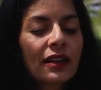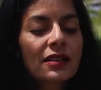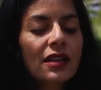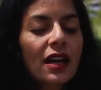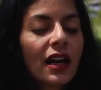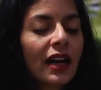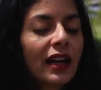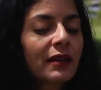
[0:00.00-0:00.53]

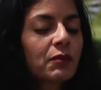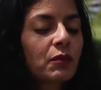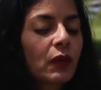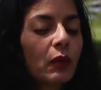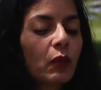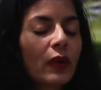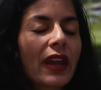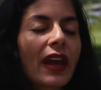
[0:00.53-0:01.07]
time
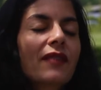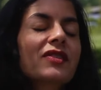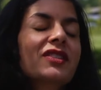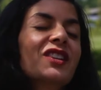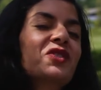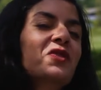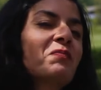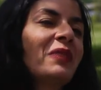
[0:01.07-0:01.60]
when we have
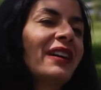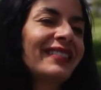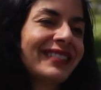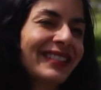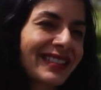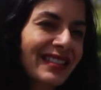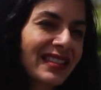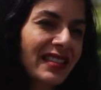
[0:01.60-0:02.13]
such
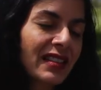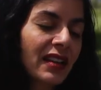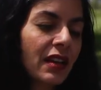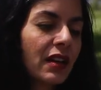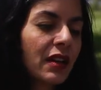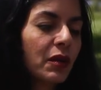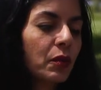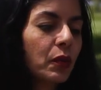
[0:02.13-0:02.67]
abundance.
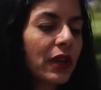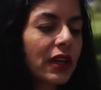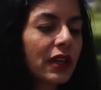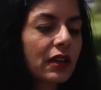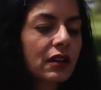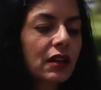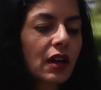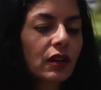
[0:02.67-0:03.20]

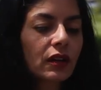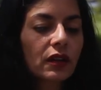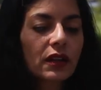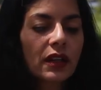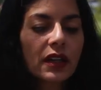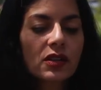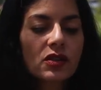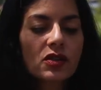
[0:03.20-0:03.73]
We
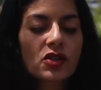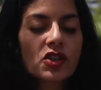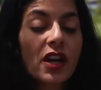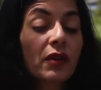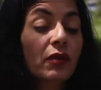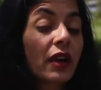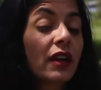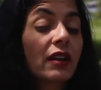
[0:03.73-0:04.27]
currently
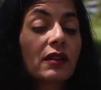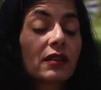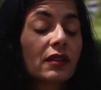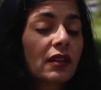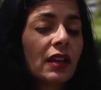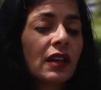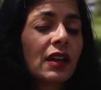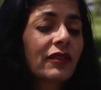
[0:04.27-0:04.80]
generate
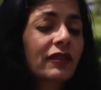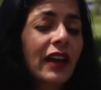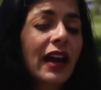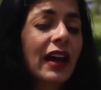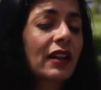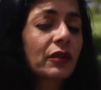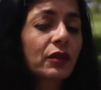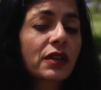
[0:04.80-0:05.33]
enough
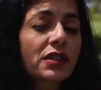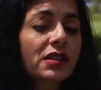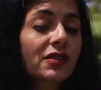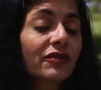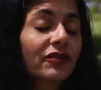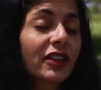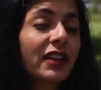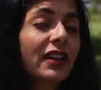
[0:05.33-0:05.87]
calories to
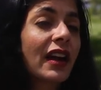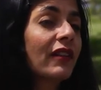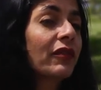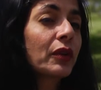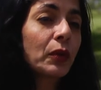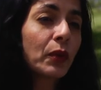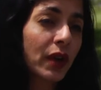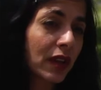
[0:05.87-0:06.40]
feed
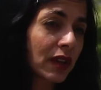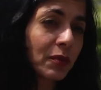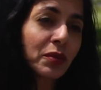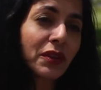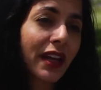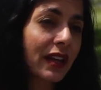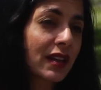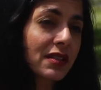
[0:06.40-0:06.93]
everyone on the
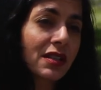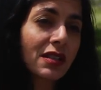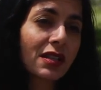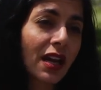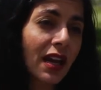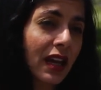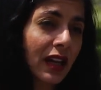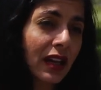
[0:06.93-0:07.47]
planet
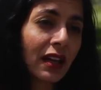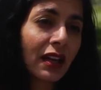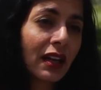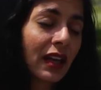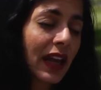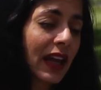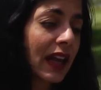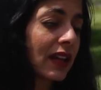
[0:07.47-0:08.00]
today
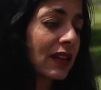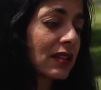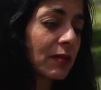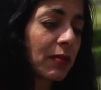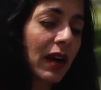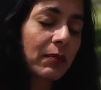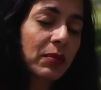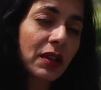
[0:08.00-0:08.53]
and the
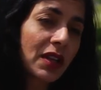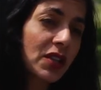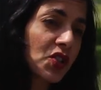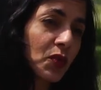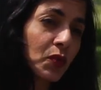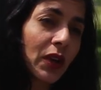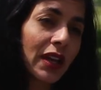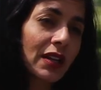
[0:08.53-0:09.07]

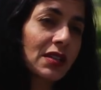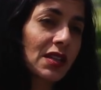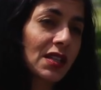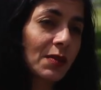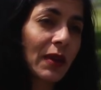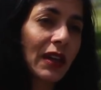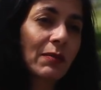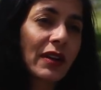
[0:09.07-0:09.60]
population we
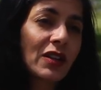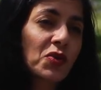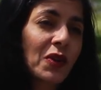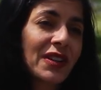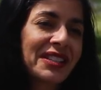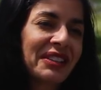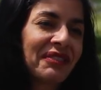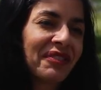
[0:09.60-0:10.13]
anticipate by
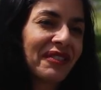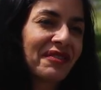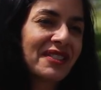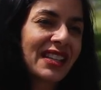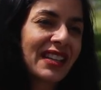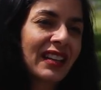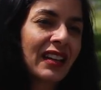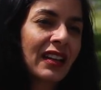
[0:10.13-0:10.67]

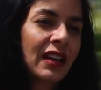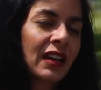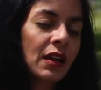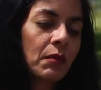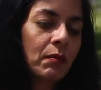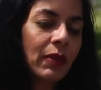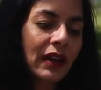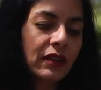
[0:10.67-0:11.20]
2050.
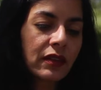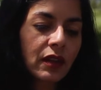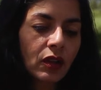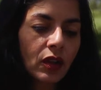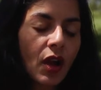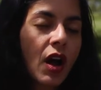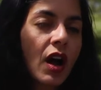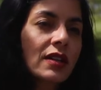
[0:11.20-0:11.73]
But the
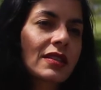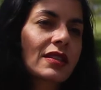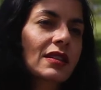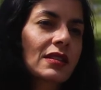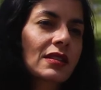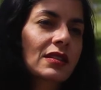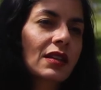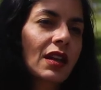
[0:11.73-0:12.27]

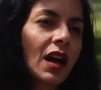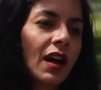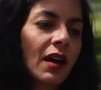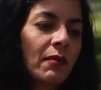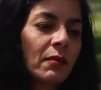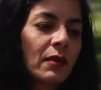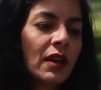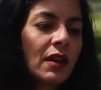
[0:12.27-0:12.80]
losses
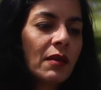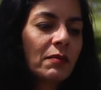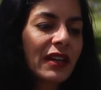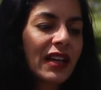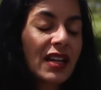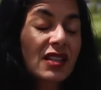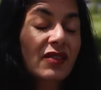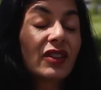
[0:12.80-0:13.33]
come
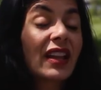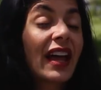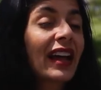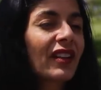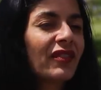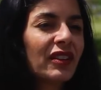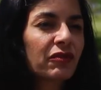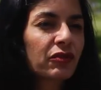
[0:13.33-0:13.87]
because of a
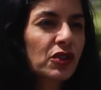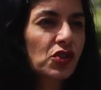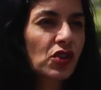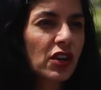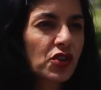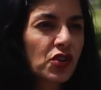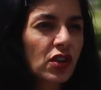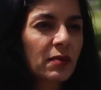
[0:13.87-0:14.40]
lack of
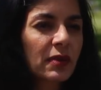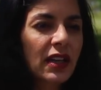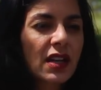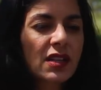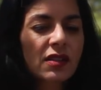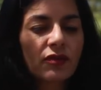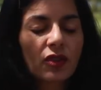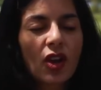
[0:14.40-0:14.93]
infrastructure,
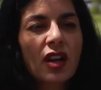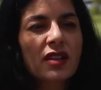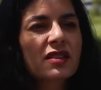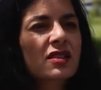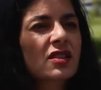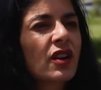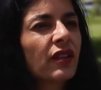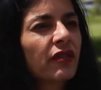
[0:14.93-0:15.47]
because of
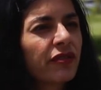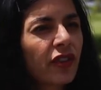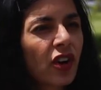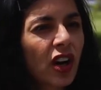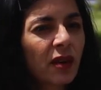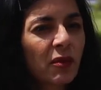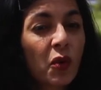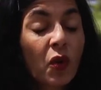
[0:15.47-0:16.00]
losses on
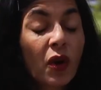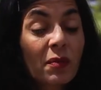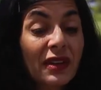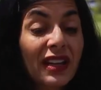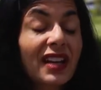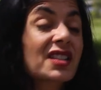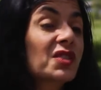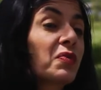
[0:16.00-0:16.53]
farm, or
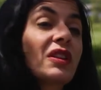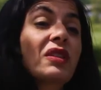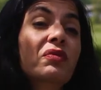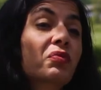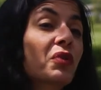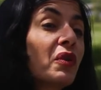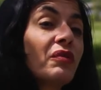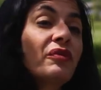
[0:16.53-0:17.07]
because we
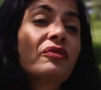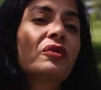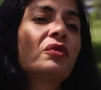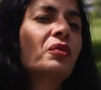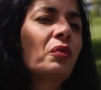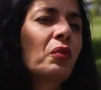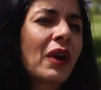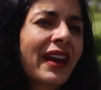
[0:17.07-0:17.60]
throw food
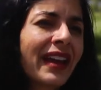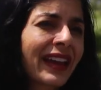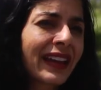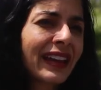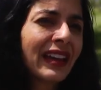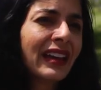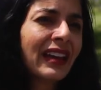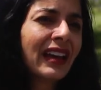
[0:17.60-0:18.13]

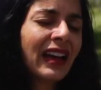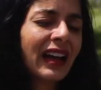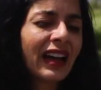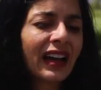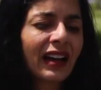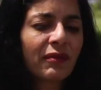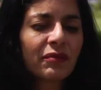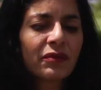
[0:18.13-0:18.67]
away.
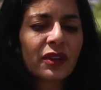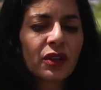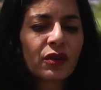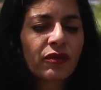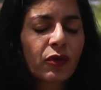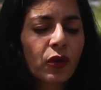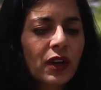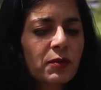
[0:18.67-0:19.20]

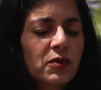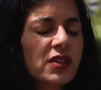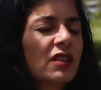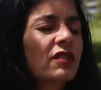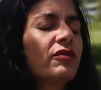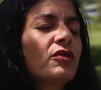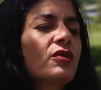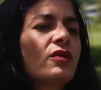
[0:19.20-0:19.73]
40%
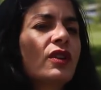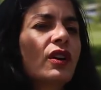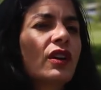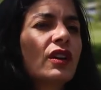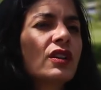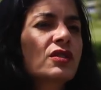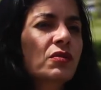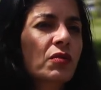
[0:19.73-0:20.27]
of food
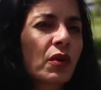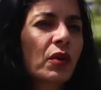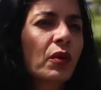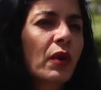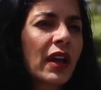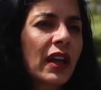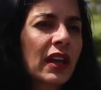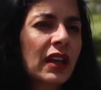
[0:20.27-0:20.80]
is thrown
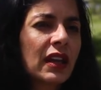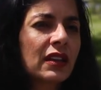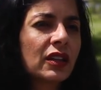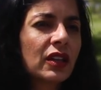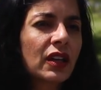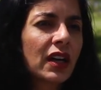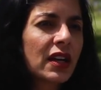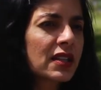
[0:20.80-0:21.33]
away in the
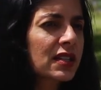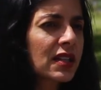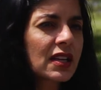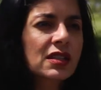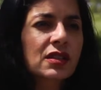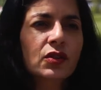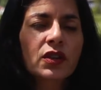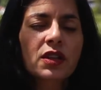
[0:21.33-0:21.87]
United
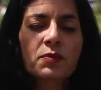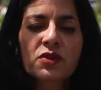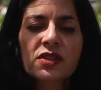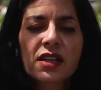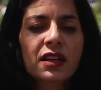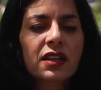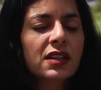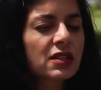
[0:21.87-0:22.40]
States,
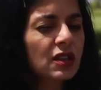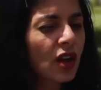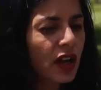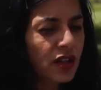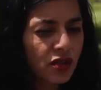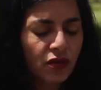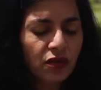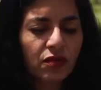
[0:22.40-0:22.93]
30% is
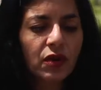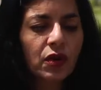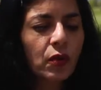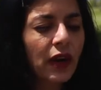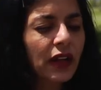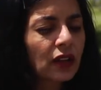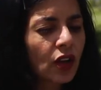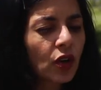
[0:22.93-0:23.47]
lost or thrown
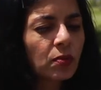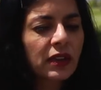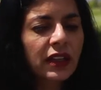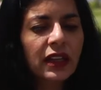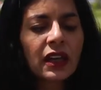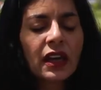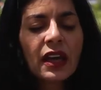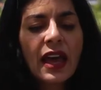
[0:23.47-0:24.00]
away
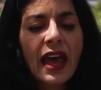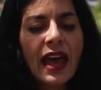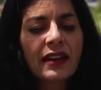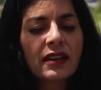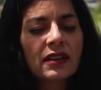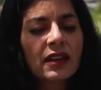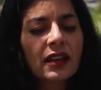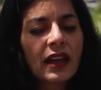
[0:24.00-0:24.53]
globally.
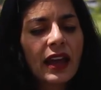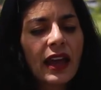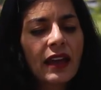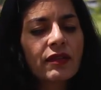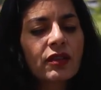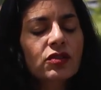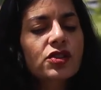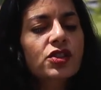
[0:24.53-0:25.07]

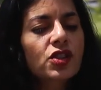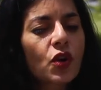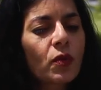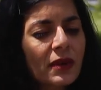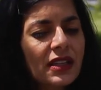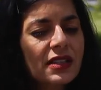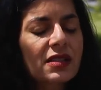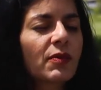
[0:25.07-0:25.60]
And there's so
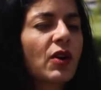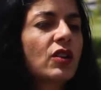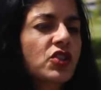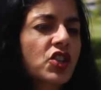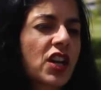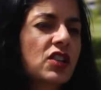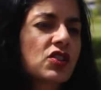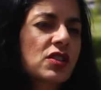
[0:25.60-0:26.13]
many small
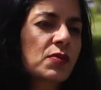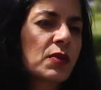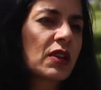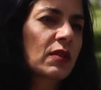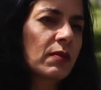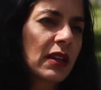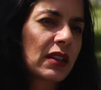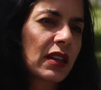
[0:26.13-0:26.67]
changes we
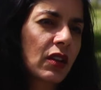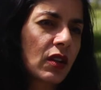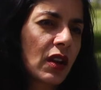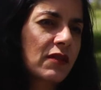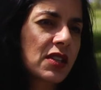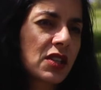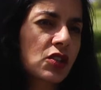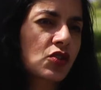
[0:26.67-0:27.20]
could make that could
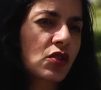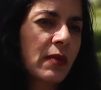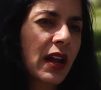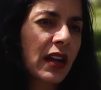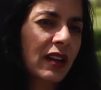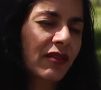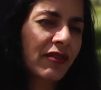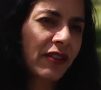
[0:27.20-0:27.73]
have such a
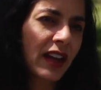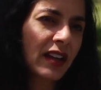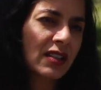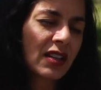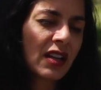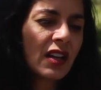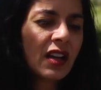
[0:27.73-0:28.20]
dramatic effect.